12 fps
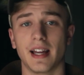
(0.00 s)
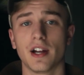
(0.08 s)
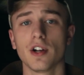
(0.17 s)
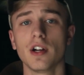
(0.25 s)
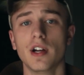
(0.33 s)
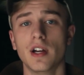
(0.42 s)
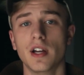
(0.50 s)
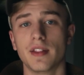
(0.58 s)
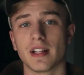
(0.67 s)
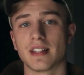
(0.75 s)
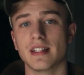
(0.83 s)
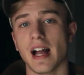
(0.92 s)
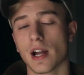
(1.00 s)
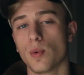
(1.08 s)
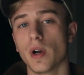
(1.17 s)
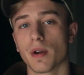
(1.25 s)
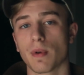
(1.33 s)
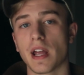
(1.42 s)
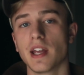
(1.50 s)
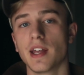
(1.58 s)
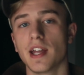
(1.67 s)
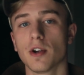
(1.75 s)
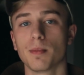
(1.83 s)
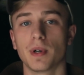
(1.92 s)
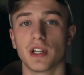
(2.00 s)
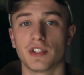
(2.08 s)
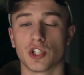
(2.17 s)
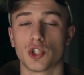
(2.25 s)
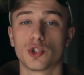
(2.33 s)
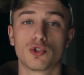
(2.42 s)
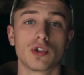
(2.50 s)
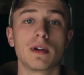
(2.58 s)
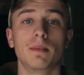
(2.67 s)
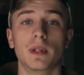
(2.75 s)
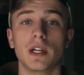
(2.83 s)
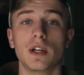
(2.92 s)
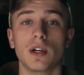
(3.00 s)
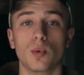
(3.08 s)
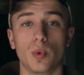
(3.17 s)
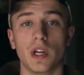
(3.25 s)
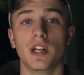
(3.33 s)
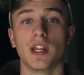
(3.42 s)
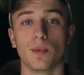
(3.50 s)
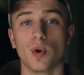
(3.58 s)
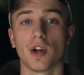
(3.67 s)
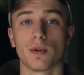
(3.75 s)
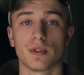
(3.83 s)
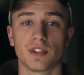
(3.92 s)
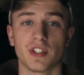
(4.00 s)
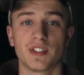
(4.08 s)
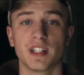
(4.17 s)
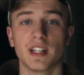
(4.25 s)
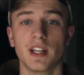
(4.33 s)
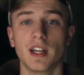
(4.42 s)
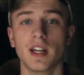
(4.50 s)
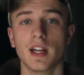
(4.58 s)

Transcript: layer that's not quite rain gear, but it's extremely wind and water resistant.